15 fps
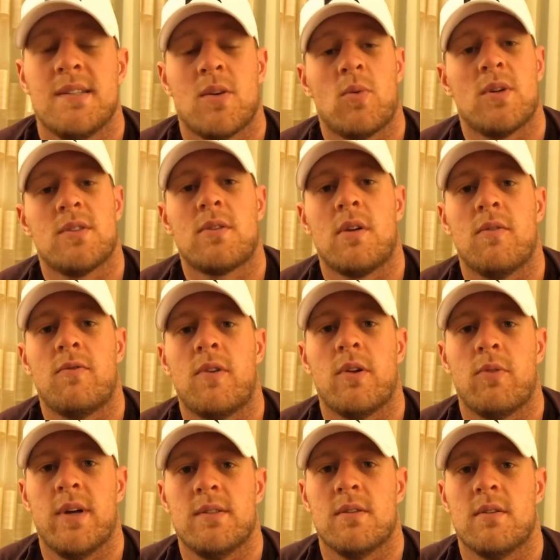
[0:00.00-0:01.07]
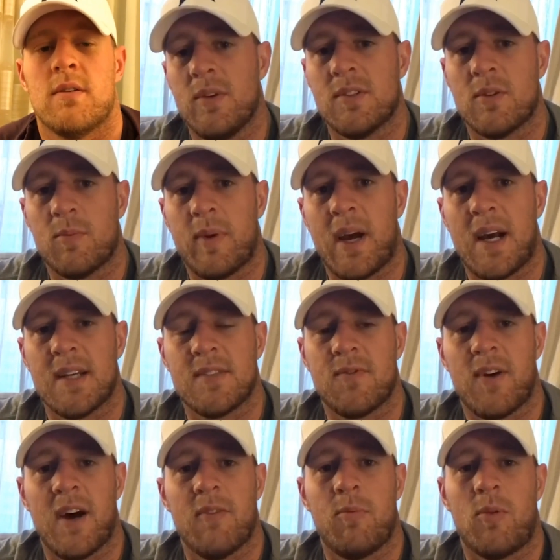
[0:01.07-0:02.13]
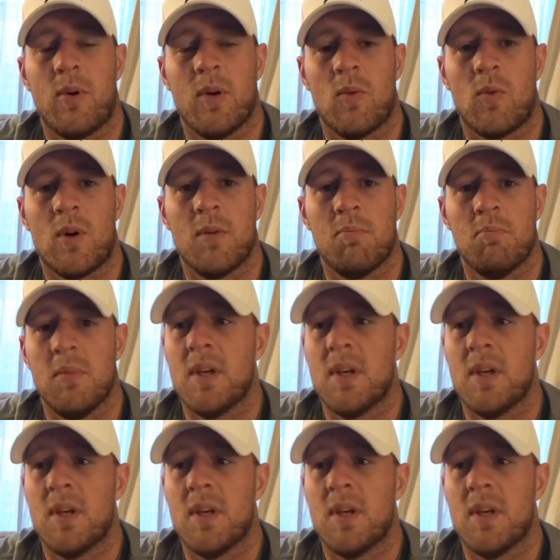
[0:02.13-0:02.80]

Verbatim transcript: I want to start fundraising. We surpassed $5.1